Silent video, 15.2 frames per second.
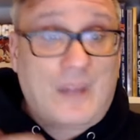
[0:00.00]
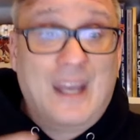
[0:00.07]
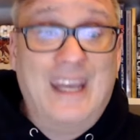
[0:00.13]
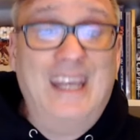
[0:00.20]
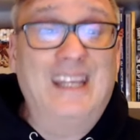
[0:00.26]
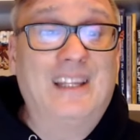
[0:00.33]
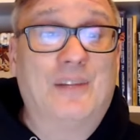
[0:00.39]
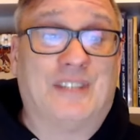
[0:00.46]

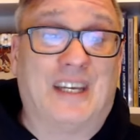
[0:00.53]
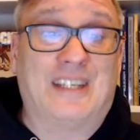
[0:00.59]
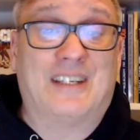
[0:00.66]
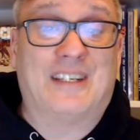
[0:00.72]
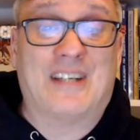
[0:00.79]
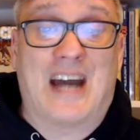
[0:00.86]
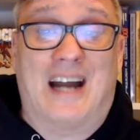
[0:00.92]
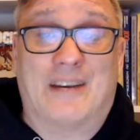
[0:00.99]
He did
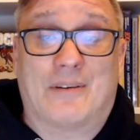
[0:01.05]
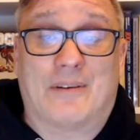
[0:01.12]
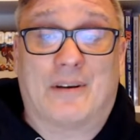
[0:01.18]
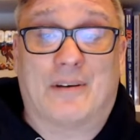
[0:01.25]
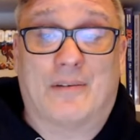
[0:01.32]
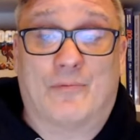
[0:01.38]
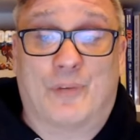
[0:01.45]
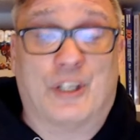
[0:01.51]
not
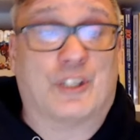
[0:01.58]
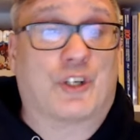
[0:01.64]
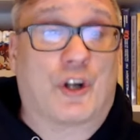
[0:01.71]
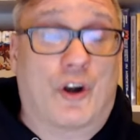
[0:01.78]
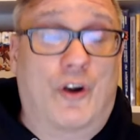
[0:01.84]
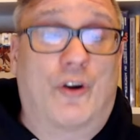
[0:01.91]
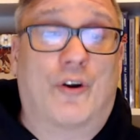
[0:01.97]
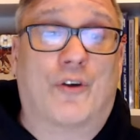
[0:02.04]

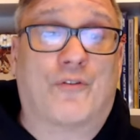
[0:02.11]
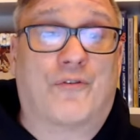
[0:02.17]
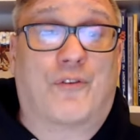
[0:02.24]
return